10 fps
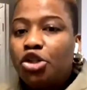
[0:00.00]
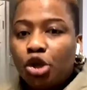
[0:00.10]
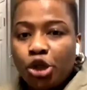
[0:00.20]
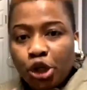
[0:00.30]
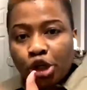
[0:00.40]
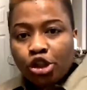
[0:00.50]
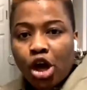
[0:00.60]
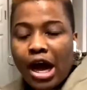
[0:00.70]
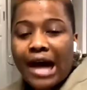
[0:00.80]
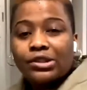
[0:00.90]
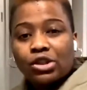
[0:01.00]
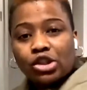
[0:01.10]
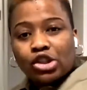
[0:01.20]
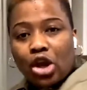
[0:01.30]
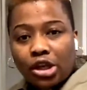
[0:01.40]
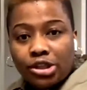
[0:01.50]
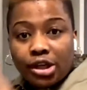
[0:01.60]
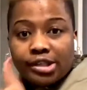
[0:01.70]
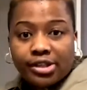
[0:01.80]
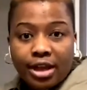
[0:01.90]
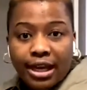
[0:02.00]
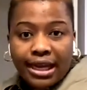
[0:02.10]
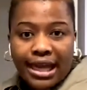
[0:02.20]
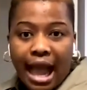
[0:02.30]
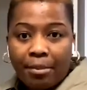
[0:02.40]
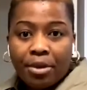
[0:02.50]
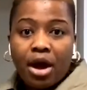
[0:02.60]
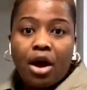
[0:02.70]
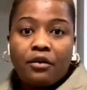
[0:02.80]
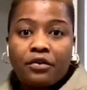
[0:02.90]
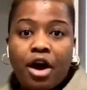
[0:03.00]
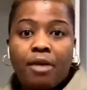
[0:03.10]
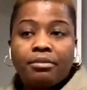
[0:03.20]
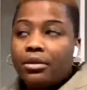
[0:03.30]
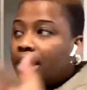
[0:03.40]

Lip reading: do you know how to turn your study gap from